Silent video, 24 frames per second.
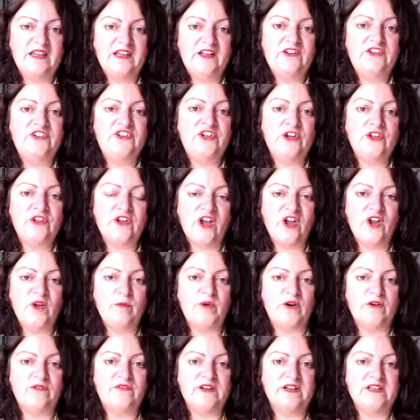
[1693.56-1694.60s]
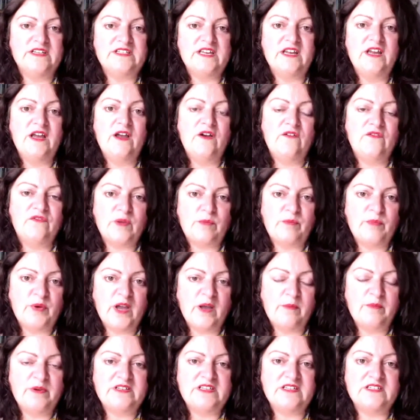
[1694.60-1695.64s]
to the Home Office for the
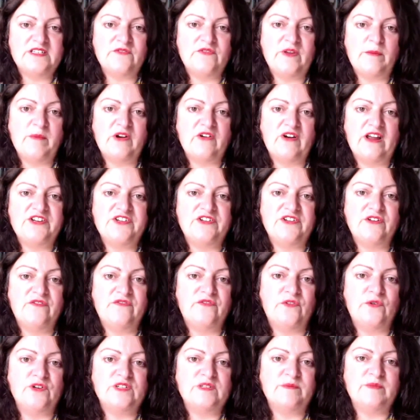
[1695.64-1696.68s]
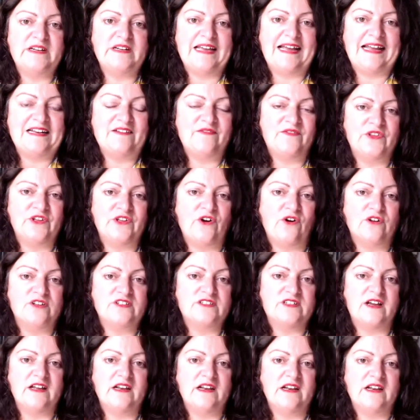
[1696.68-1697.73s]
purposes of immigration enforcement and for the
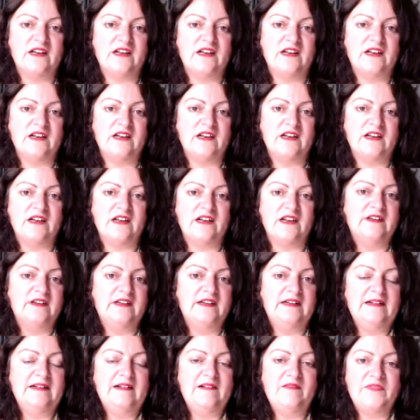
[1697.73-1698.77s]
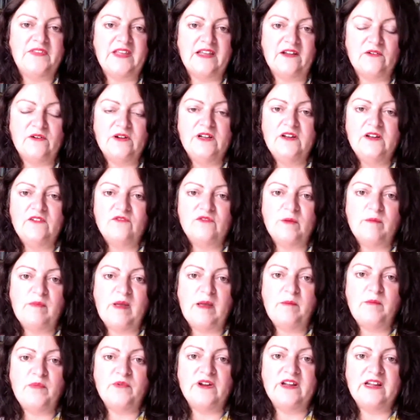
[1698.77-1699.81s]
hostile environment. Now,
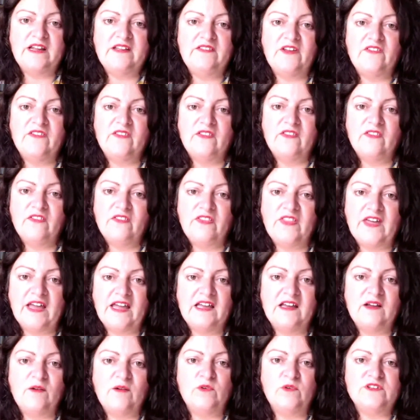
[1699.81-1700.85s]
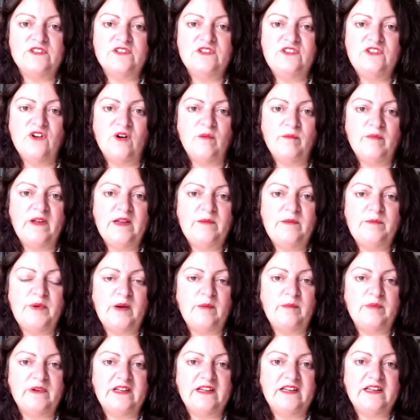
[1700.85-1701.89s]
remembering that that was not made
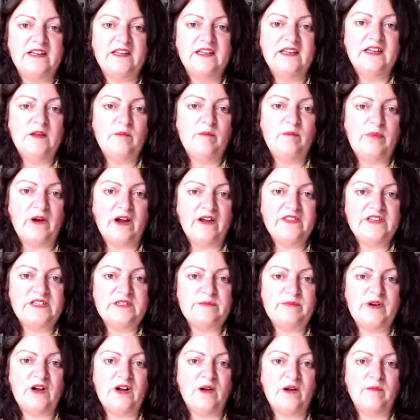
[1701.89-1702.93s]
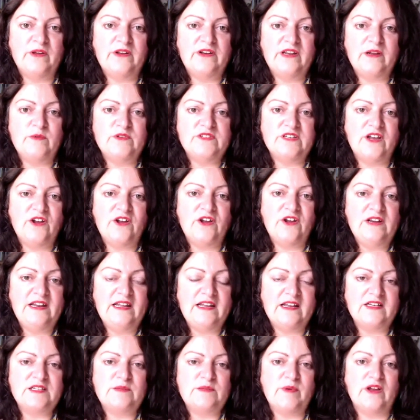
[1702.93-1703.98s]
public by the department, it was
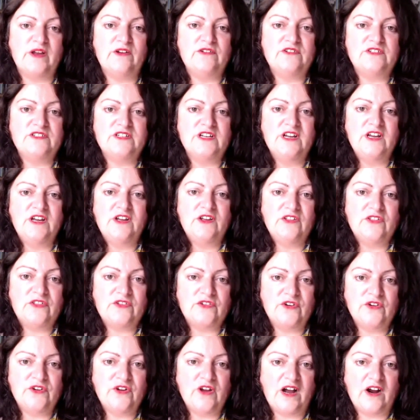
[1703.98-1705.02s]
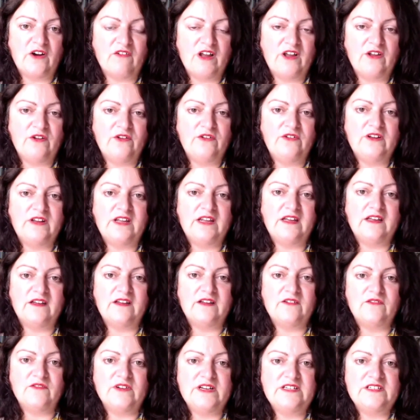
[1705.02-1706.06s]
only exposed through our own
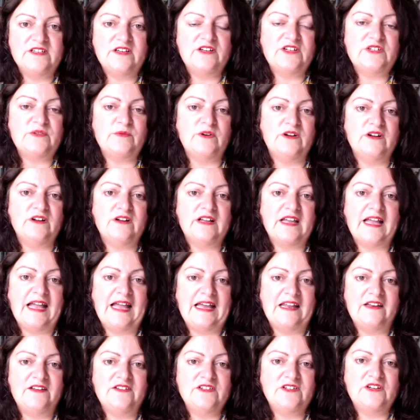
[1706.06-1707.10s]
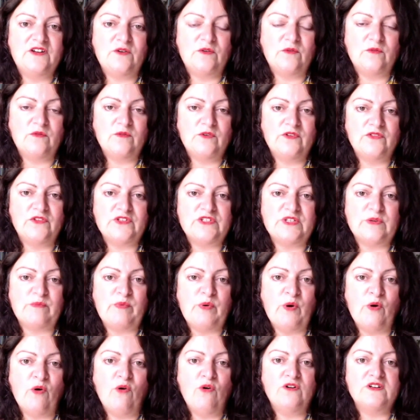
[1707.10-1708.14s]
research work and the
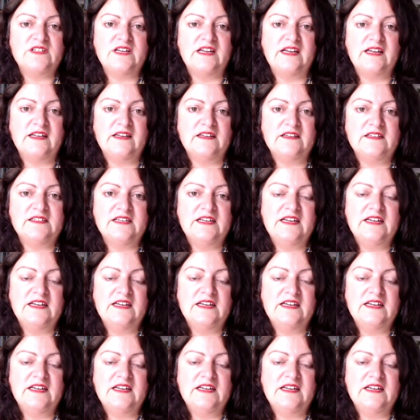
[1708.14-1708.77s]
support and